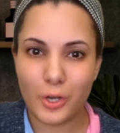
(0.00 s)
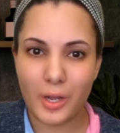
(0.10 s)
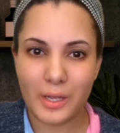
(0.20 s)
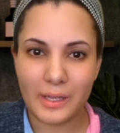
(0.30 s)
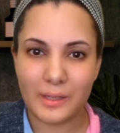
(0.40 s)

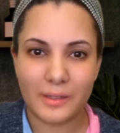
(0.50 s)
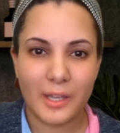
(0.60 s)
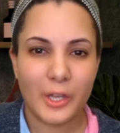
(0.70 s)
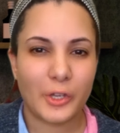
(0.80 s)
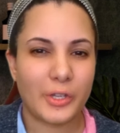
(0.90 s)
trying.
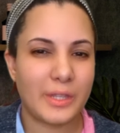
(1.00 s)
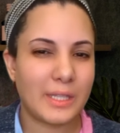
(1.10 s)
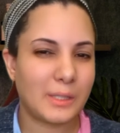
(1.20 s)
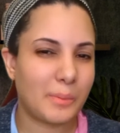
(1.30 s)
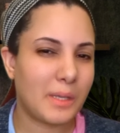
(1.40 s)
Could
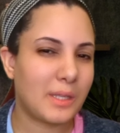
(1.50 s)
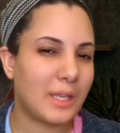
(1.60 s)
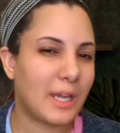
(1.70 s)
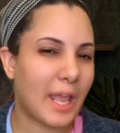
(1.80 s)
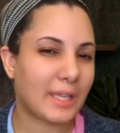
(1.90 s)
this be
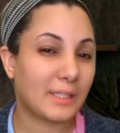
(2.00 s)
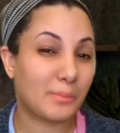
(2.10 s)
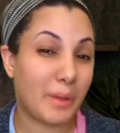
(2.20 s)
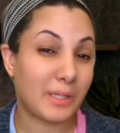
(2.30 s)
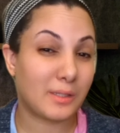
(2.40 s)
the
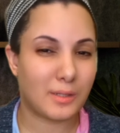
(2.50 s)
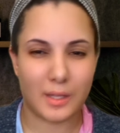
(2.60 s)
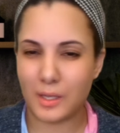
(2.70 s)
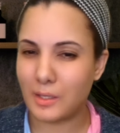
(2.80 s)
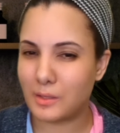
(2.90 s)
next best
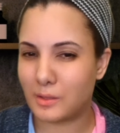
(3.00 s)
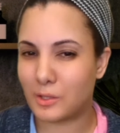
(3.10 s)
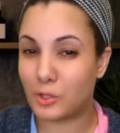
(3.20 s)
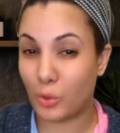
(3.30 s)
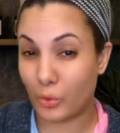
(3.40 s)
thing in
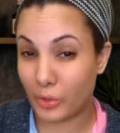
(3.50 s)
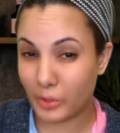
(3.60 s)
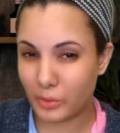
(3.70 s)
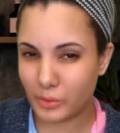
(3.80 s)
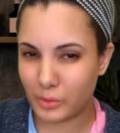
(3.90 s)

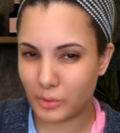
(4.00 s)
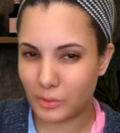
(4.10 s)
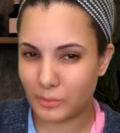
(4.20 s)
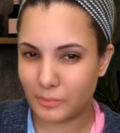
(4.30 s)
tutorials?